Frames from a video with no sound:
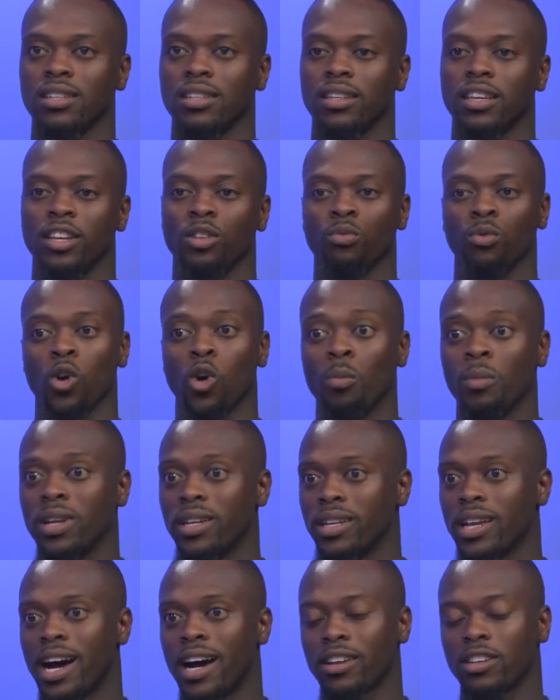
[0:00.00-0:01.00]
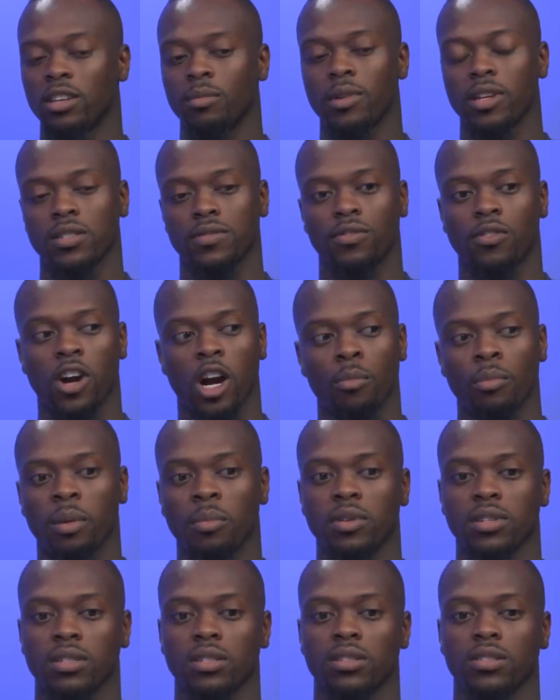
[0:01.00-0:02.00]
and enrollment documents mm-hmm. for our
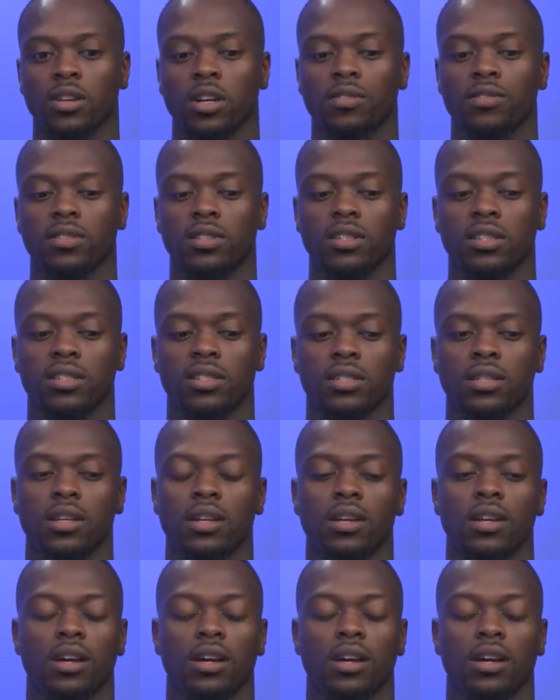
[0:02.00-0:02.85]
members and services.